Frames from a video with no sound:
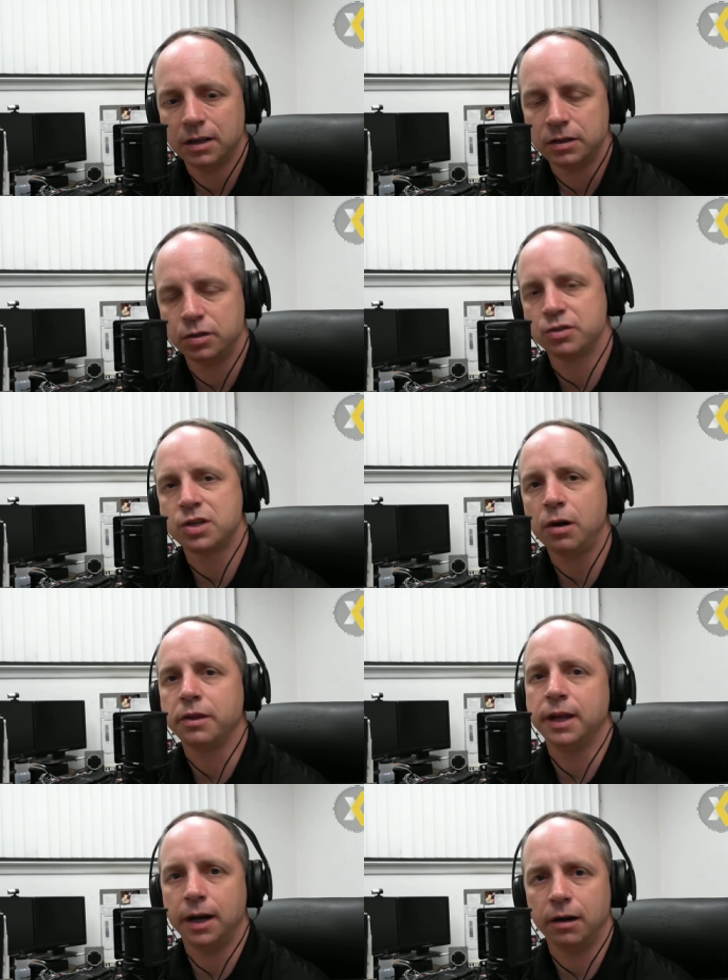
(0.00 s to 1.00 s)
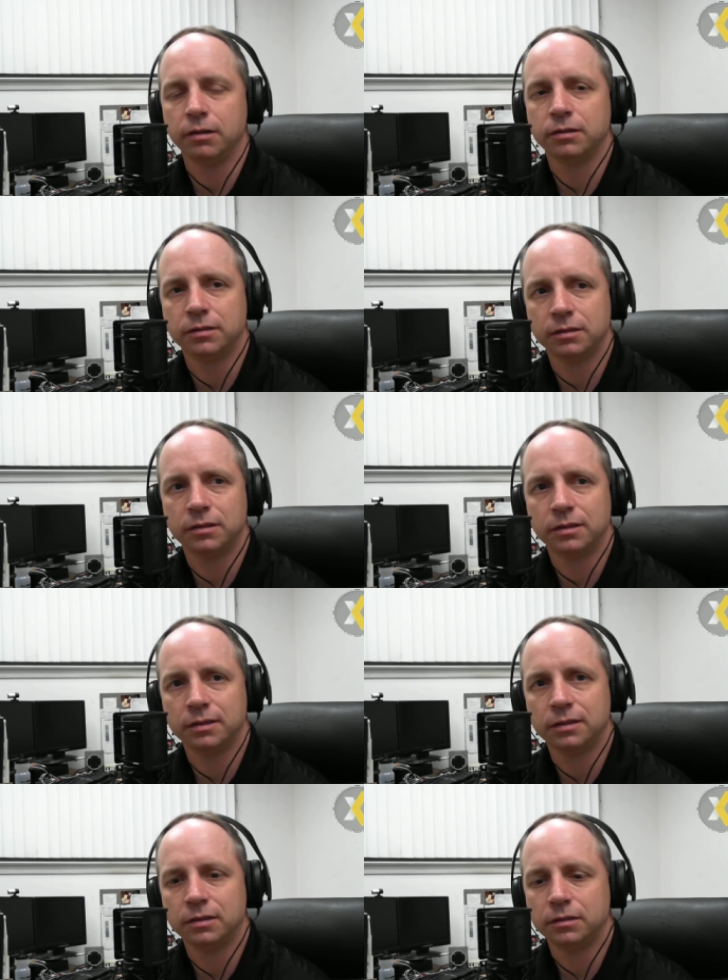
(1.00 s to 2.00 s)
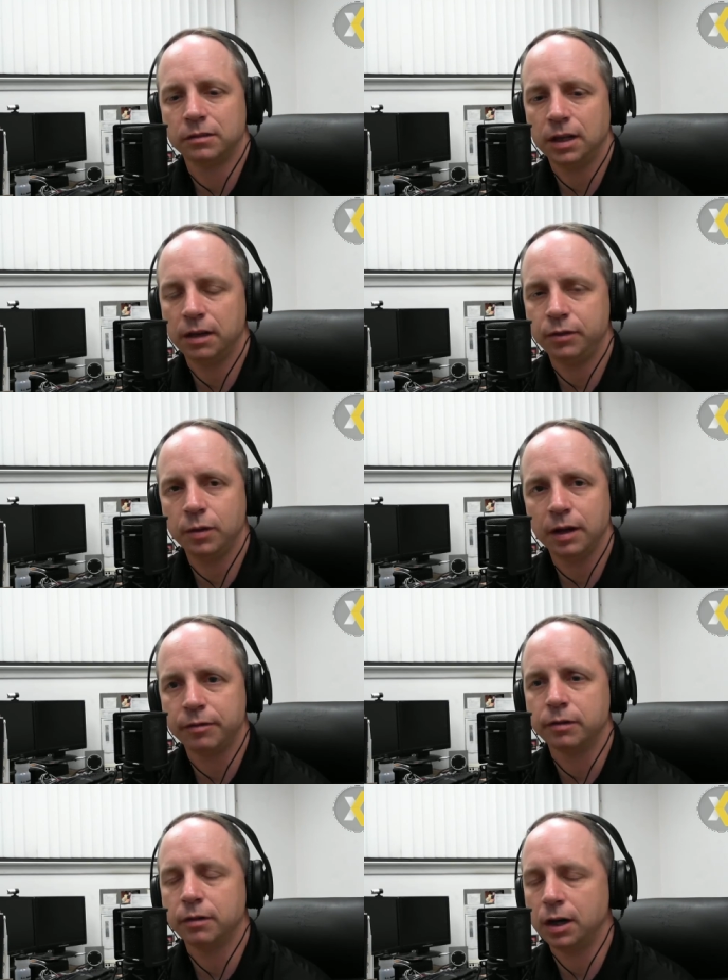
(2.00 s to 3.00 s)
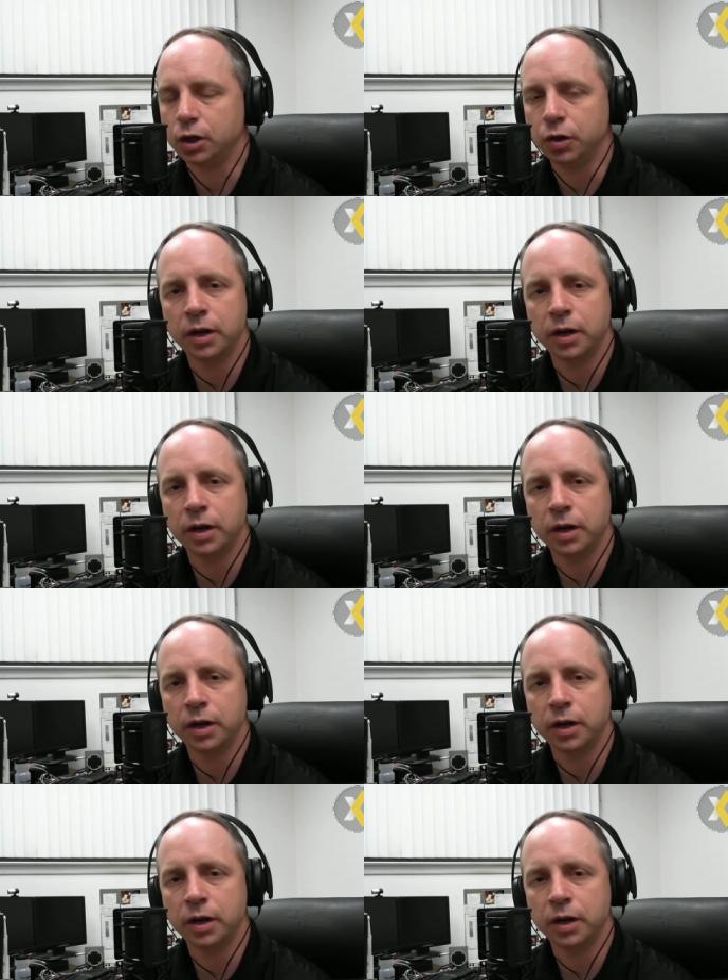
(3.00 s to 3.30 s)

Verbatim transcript: So start there. And if you have a, a good